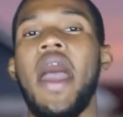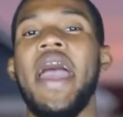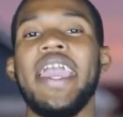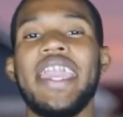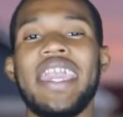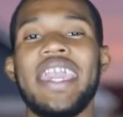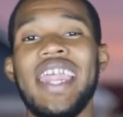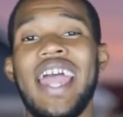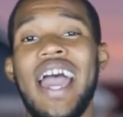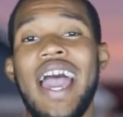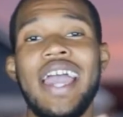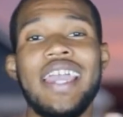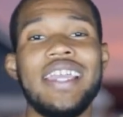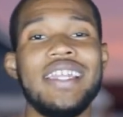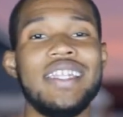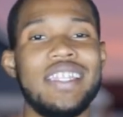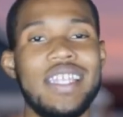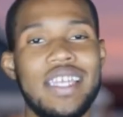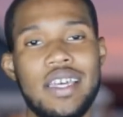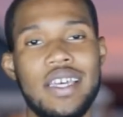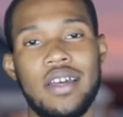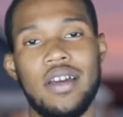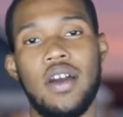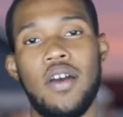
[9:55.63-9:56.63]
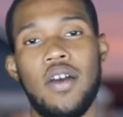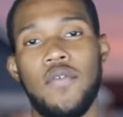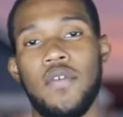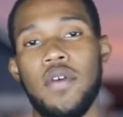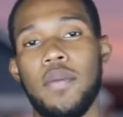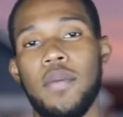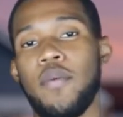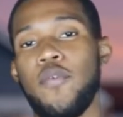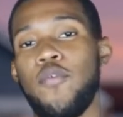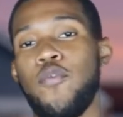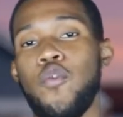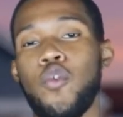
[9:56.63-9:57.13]
get an idea of it
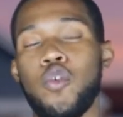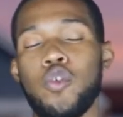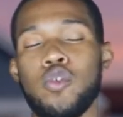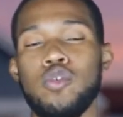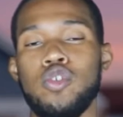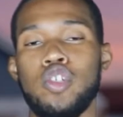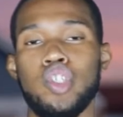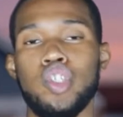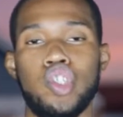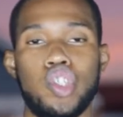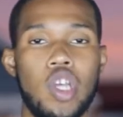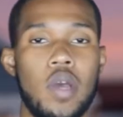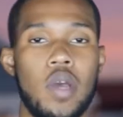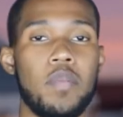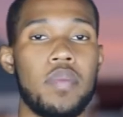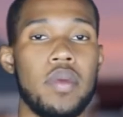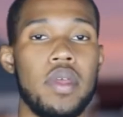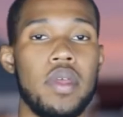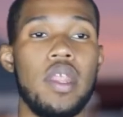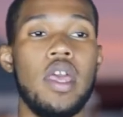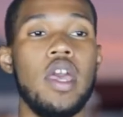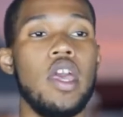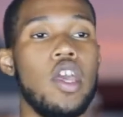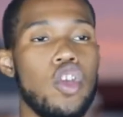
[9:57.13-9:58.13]
before you just jump in.